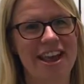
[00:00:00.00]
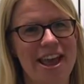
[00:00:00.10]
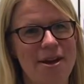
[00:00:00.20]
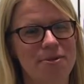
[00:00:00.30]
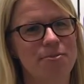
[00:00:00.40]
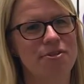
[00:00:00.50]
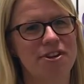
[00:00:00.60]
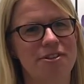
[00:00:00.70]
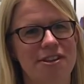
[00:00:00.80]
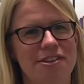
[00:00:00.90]
here was
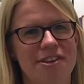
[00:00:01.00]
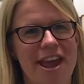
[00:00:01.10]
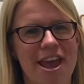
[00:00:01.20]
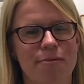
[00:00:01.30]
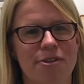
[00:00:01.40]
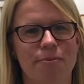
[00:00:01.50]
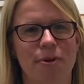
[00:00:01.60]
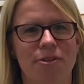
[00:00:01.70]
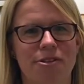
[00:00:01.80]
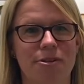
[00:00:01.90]
produced this year in
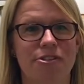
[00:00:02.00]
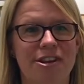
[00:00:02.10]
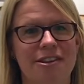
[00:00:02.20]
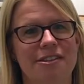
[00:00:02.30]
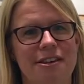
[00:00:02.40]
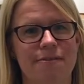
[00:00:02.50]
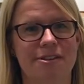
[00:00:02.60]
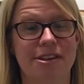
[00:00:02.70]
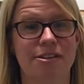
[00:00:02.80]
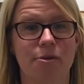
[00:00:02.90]
response to a GCSE
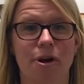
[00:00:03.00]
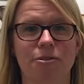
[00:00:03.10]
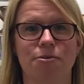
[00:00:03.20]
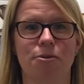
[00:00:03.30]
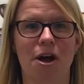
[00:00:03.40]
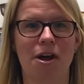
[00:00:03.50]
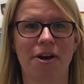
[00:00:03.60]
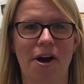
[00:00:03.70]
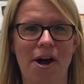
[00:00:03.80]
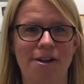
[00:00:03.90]
visit to our school
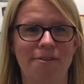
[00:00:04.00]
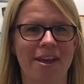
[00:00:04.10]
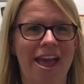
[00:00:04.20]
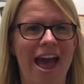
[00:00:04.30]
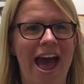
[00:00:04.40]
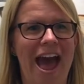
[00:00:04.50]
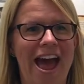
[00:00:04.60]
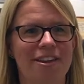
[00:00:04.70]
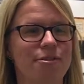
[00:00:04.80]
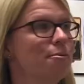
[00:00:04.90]
archive
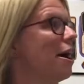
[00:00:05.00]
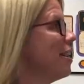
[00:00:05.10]
and the work